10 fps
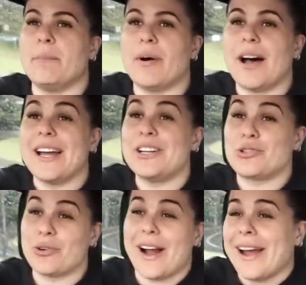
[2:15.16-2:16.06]
by
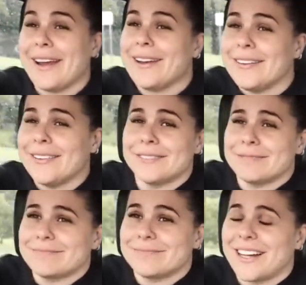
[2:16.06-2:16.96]
trade,
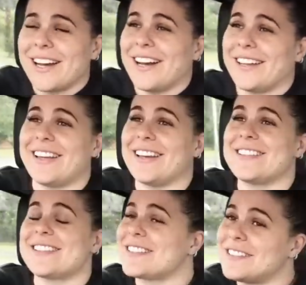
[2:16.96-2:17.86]
I
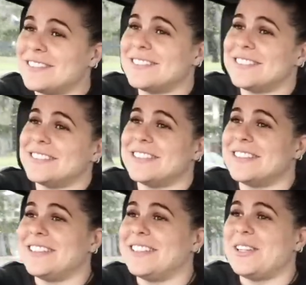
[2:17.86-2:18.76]
guess
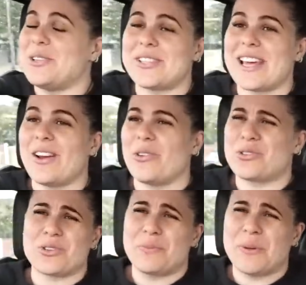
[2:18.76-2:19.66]
you say
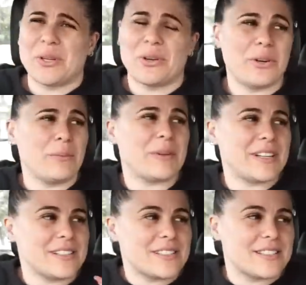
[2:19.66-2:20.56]
entrepreneur, but
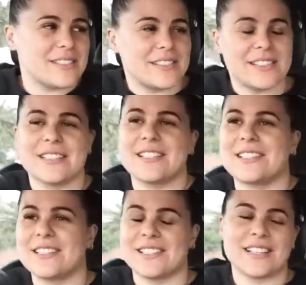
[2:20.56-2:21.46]
it's it's
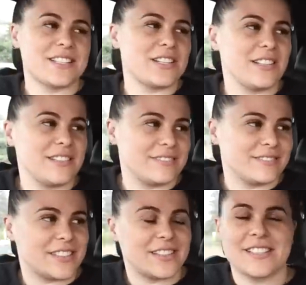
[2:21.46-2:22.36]
such a
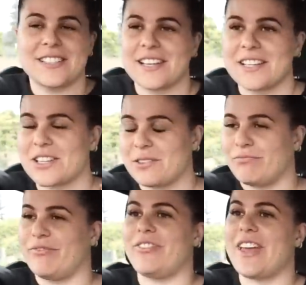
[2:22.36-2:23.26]
it's such a
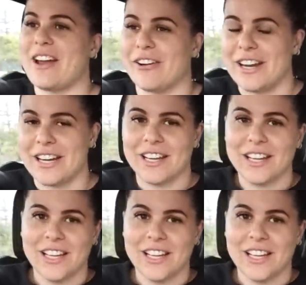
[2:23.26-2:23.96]
varied